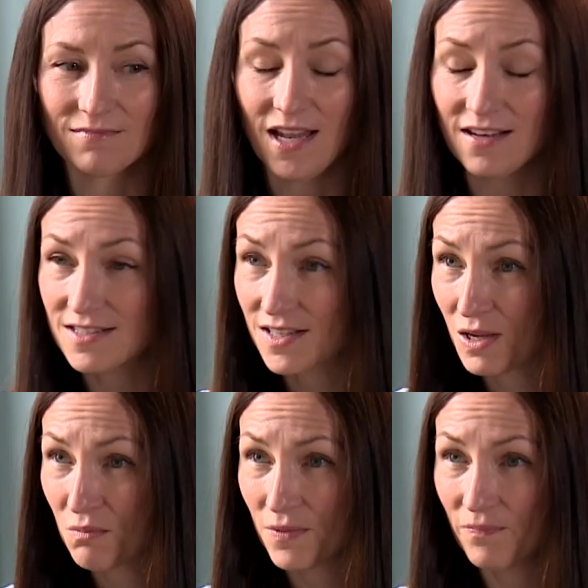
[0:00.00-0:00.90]

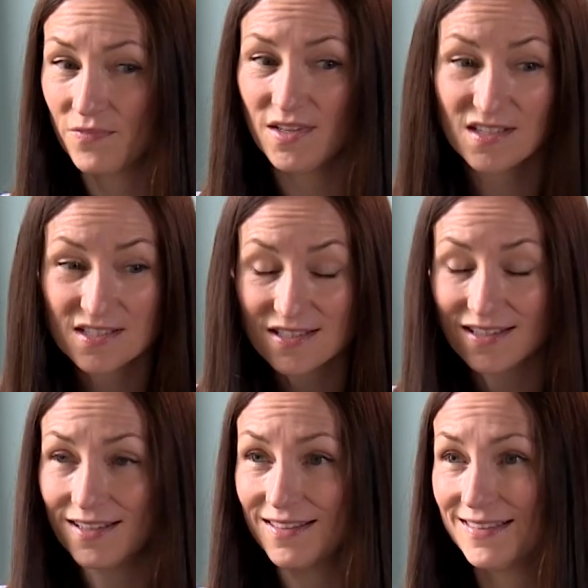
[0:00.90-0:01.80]
Landscape, the
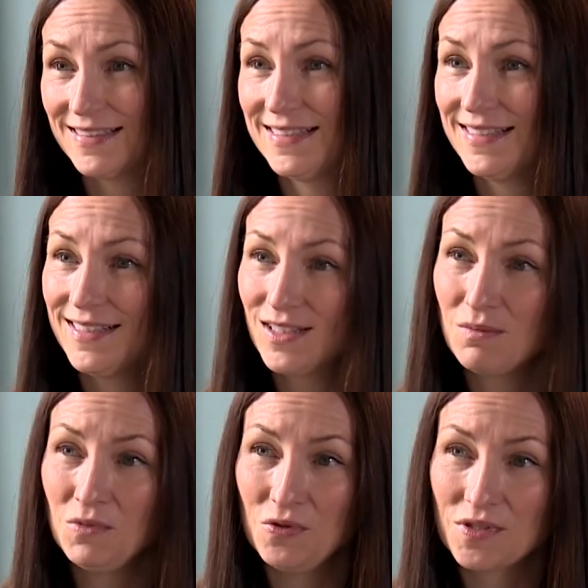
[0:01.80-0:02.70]
history,
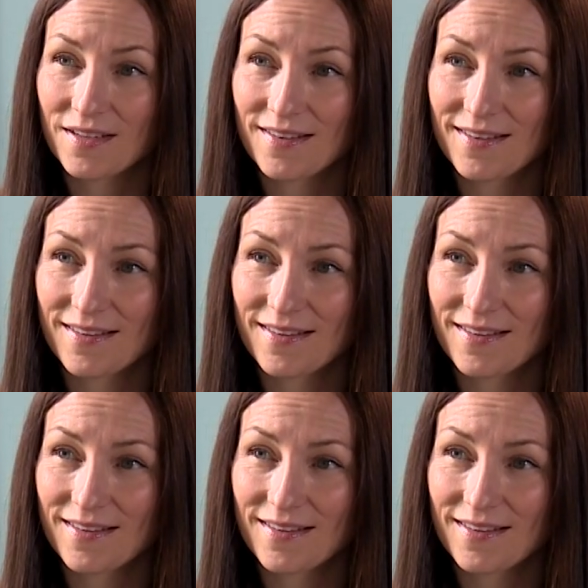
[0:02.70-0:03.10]
the music.